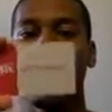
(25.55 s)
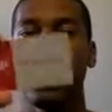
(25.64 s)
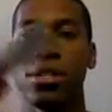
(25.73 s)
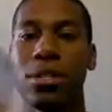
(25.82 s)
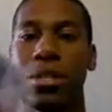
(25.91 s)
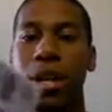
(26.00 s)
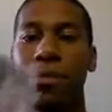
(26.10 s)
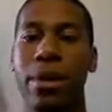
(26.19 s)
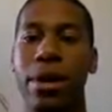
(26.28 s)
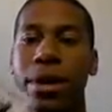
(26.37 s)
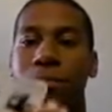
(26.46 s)
Just got
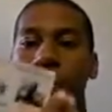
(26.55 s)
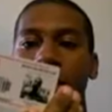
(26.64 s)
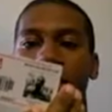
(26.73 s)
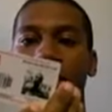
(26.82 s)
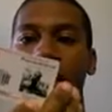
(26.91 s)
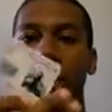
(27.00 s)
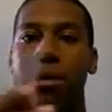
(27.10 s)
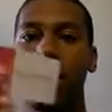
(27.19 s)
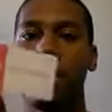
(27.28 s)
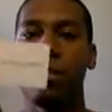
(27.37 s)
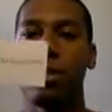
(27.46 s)
my BJ Club
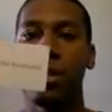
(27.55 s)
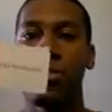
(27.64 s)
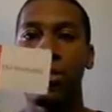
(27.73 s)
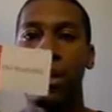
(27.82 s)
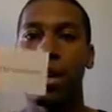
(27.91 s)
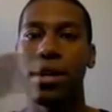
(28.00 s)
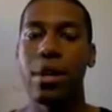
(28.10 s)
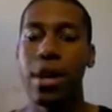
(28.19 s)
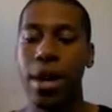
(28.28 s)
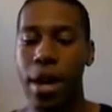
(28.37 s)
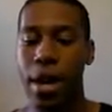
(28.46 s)
membership today.
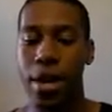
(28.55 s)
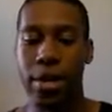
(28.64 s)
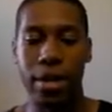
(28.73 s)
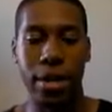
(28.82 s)
And